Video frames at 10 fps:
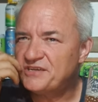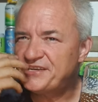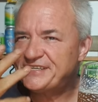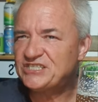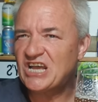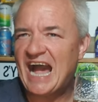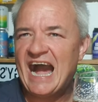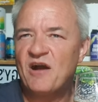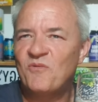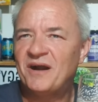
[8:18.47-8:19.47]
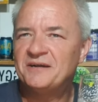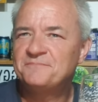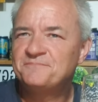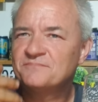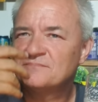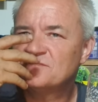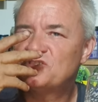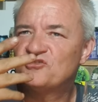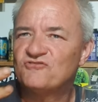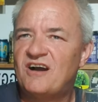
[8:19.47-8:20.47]
Sour
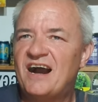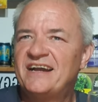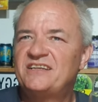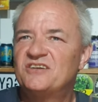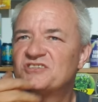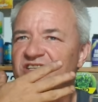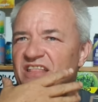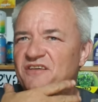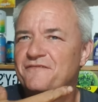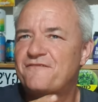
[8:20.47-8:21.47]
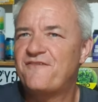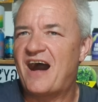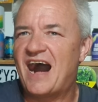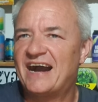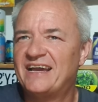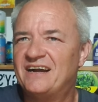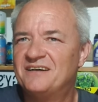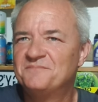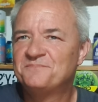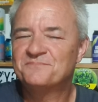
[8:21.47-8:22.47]
dryness, then the fire.